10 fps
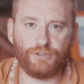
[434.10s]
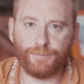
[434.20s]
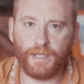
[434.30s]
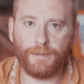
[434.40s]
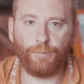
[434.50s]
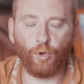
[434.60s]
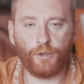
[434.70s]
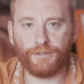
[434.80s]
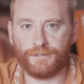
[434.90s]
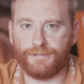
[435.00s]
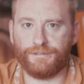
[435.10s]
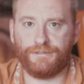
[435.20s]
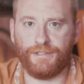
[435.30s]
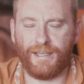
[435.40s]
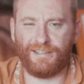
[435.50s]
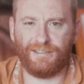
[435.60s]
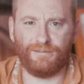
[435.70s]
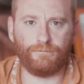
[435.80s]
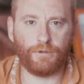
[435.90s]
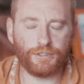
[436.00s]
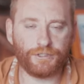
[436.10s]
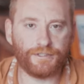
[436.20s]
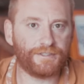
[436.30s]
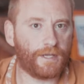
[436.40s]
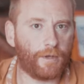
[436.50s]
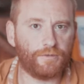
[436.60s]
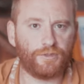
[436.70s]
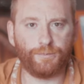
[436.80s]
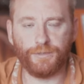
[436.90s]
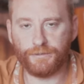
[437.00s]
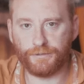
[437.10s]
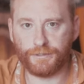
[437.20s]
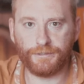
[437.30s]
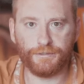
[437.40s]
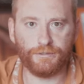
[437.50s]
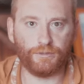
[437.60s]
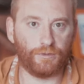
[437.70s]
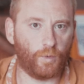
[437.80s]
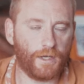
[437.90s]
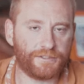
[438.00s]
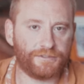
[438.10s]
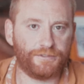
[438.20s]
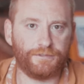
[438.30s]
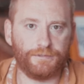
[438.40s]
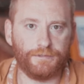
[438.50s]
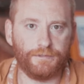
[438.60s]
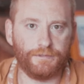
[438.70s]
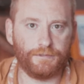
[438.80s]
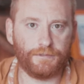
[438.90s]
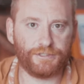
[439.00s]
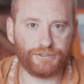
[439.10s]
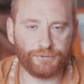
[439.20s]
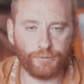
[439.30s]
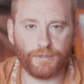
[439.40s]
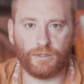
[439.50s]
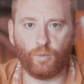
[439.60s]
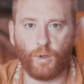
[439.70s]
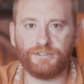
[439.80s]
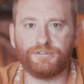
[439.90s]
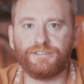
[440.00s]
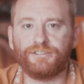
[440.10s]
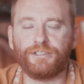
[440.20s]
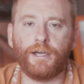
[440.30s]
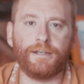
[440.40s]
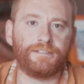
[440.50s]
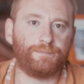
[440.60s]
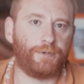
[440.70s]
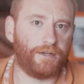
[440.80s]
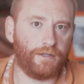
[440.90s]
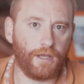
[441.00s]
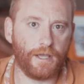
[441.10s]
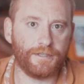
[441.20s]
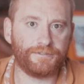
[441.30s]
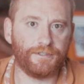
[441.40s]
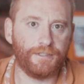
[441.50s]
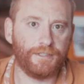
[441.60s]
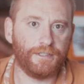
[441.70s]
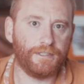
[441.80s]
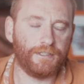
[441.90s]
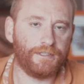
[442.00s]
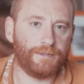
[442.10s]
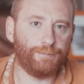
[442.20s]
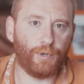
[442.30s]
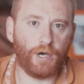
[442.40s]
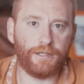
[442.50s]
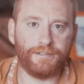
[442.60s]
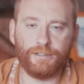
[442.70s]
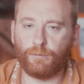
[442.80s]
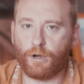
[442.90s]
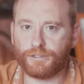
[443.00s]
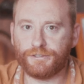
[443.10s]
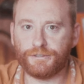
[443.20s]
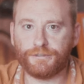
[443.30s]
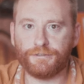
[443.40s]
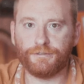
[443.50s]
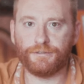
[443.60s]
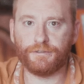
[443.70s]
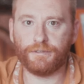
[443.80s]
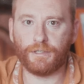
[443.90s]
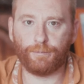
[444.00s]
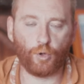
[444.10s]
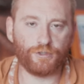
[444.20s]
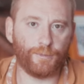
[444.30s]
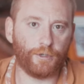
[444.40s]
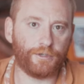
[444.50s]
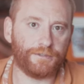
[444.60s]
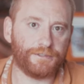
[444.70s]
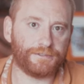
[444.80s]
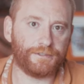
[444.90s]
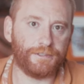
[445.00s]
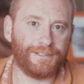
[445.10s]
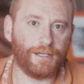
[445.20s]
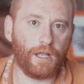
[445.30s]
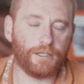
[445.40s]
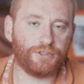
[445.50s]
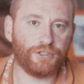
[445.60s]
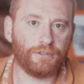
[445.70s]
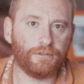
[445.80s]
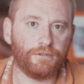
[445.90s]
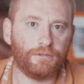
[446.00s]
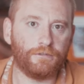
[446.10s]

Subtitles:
But your main point is that Russia is somehow superior to the West. It's true that Western society is paralyzed by neo-Marxist and postmodernist ideology,